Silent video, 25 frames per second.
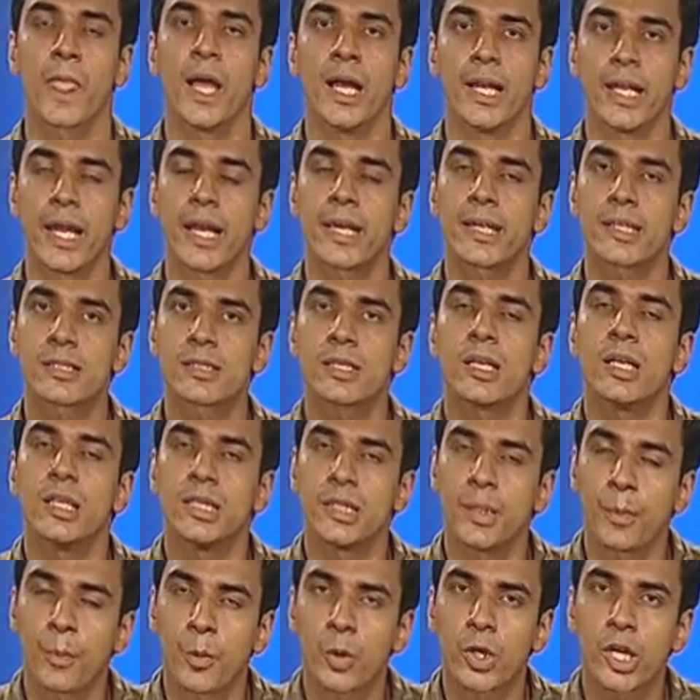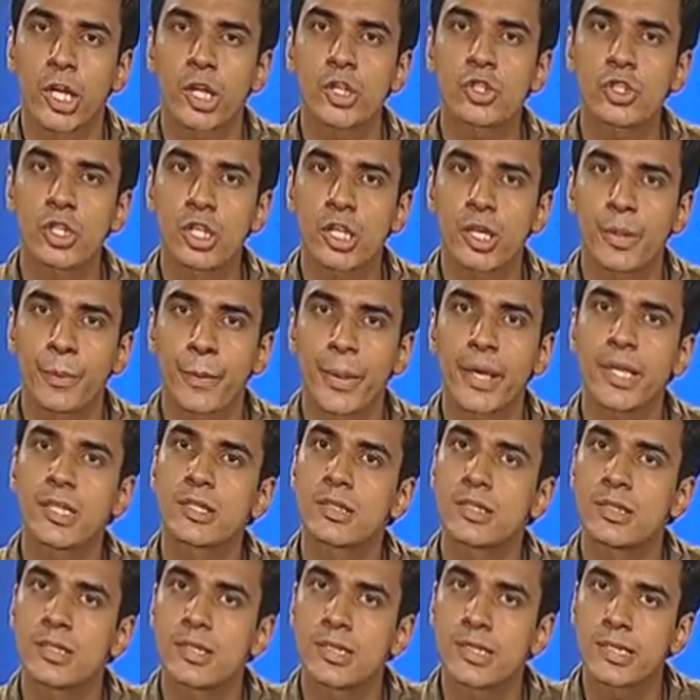That is, the potential
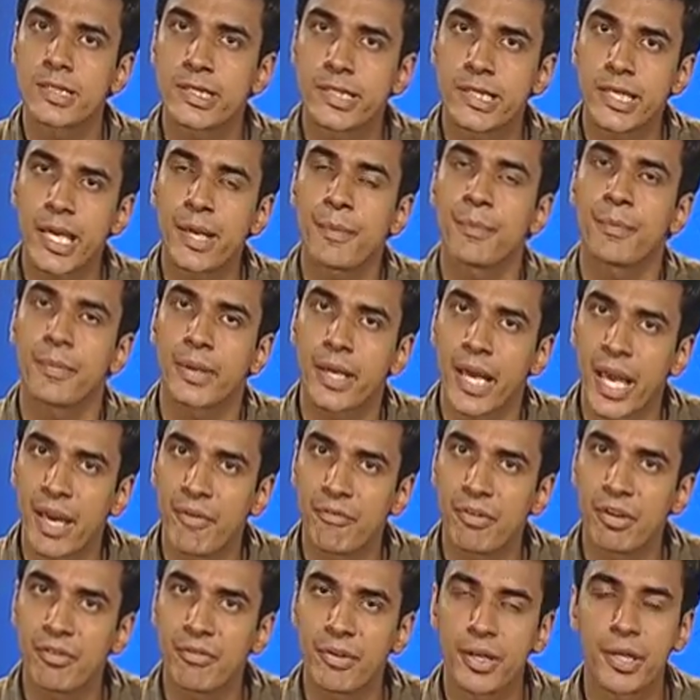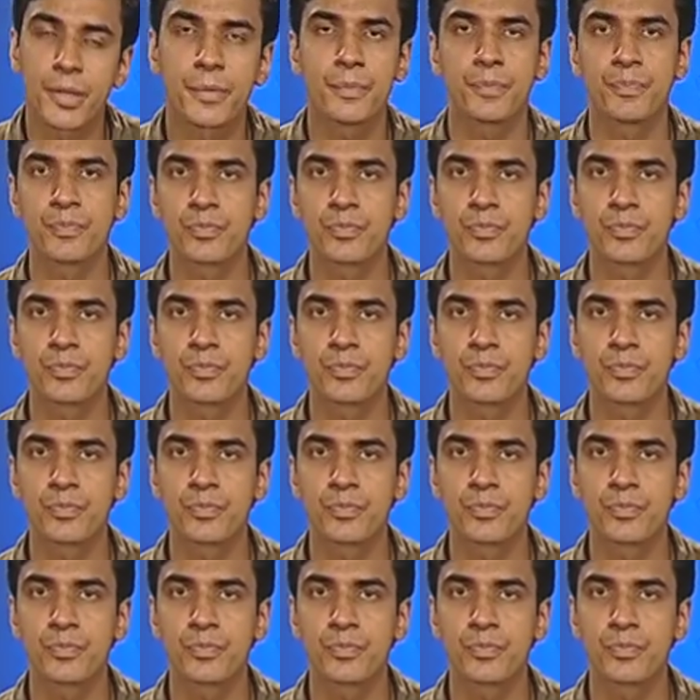remains same everywhere.